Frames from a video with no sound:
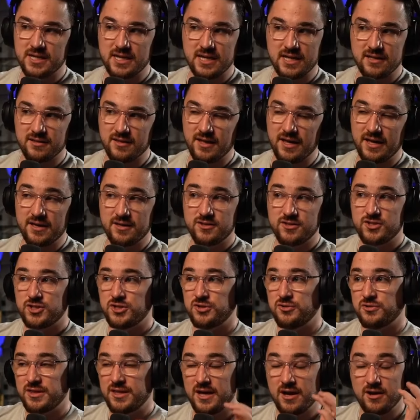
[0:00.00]
hit like
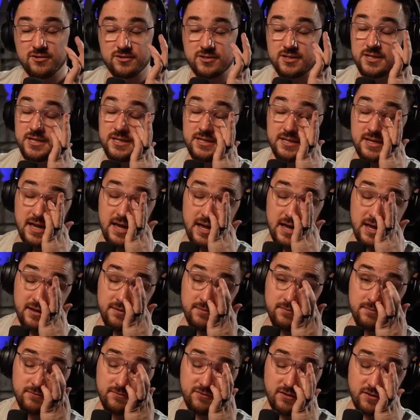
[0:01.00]
2,000 a day,
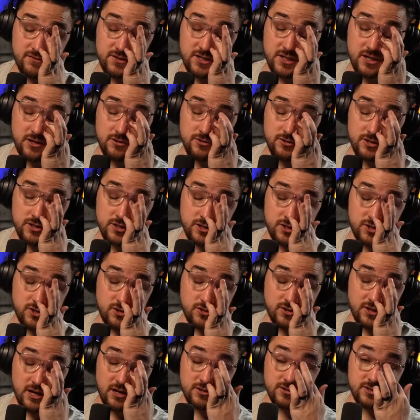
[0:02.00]
1,500 to
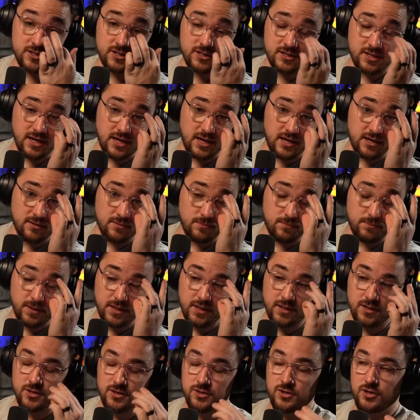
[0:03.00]
2,000 a day
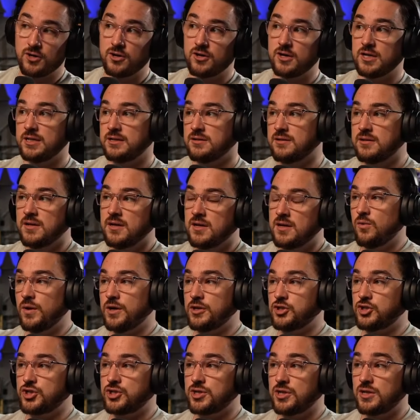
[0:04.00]
peak concurrent,
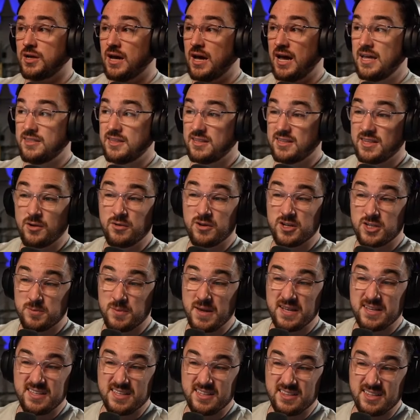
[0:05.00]
which I think they were
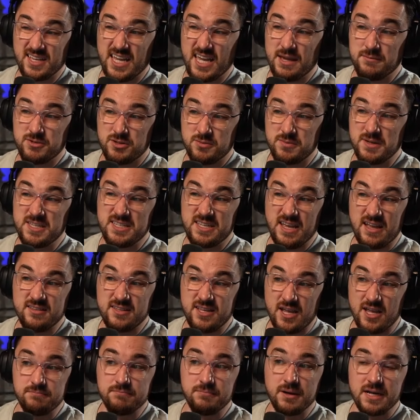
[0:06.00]
expecting the game to be
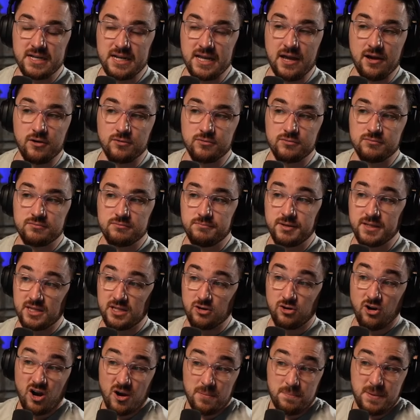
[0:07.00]
dead by now. But
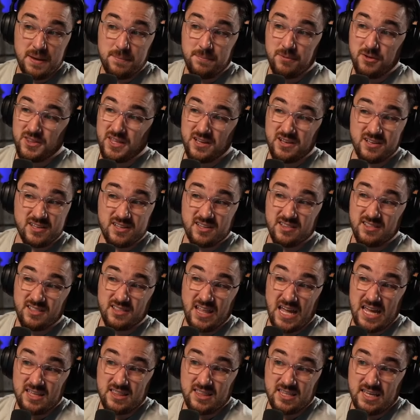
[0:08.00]
there are people that
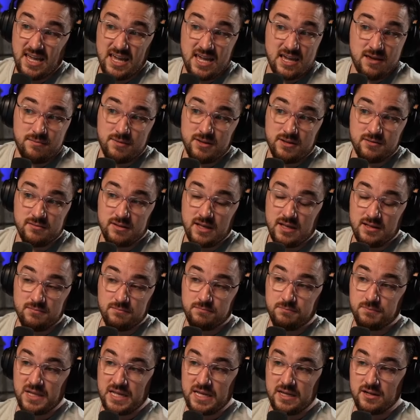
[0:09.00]
like the game
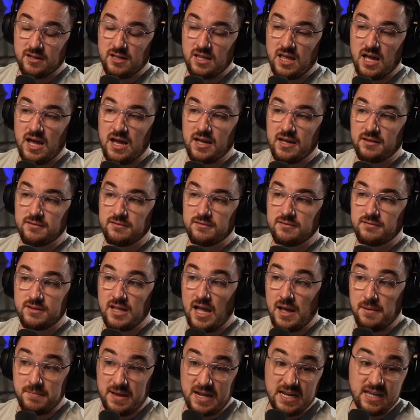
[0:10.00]
and play it a lot.
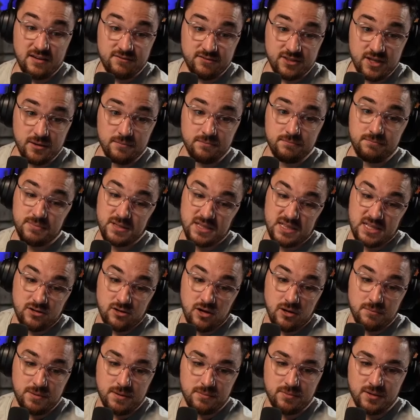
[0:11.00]
Not many of them, but there
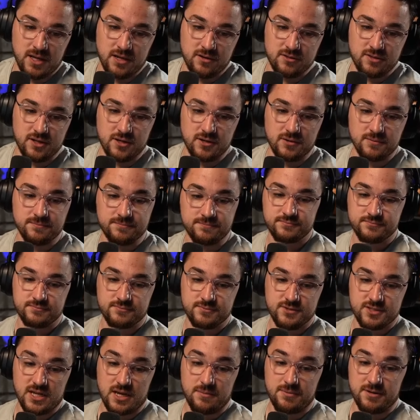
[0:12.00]
are people out there.
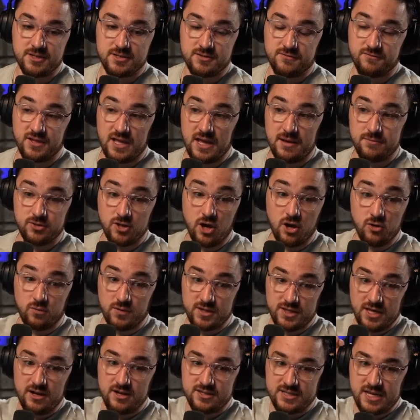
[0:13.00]
Stop it, it's a flop. No,
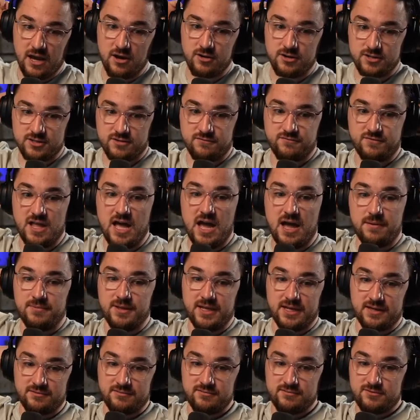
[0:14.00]
without a doubt, it's a flop.
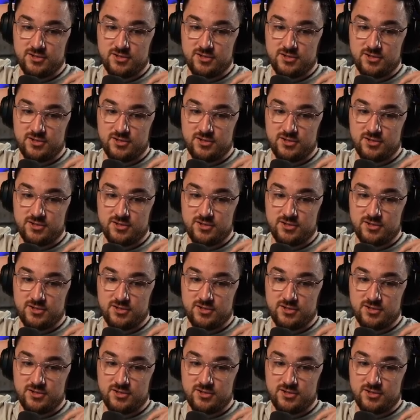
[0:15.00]
Like,